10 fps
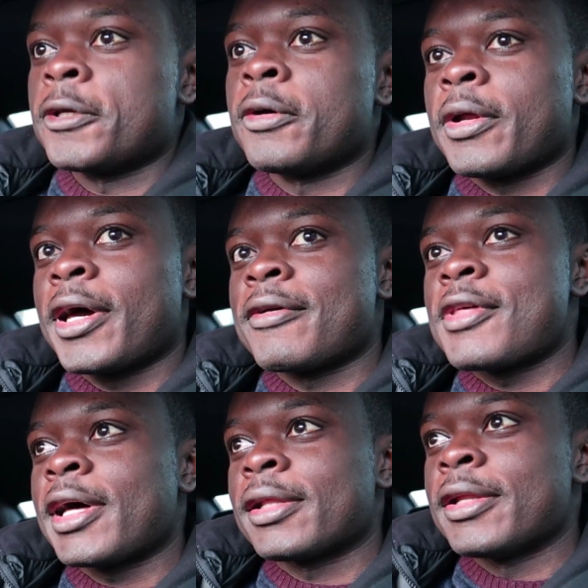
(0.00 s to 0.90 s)
Don't
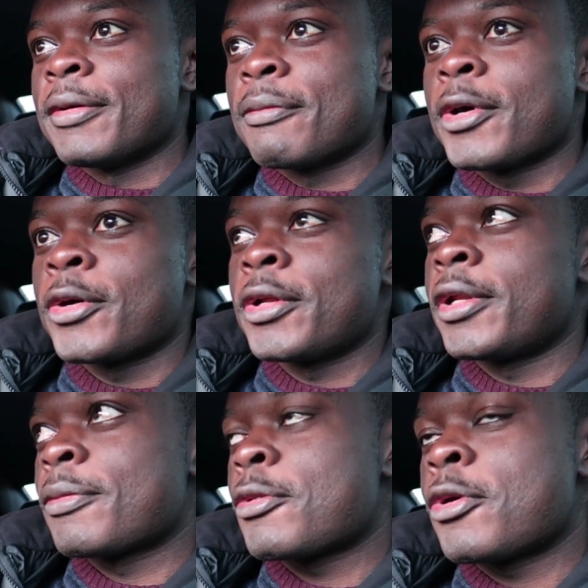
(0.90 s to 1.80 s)
have that limp mode
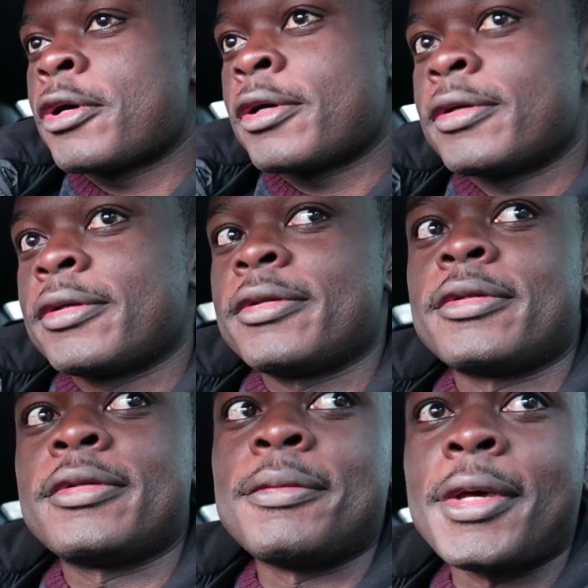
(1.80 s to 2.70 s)
anymore.
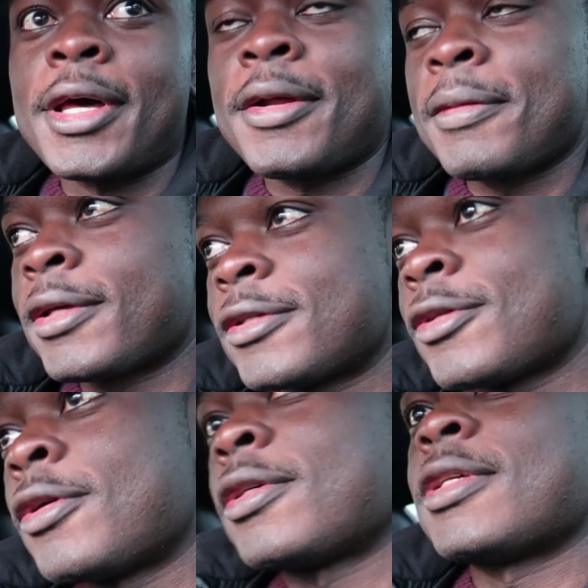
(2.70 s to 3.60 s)
Man, I'm like
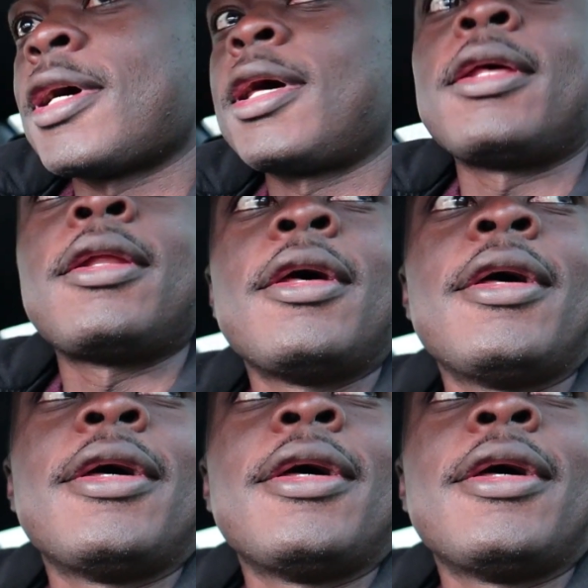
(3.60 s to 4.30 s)
so excited.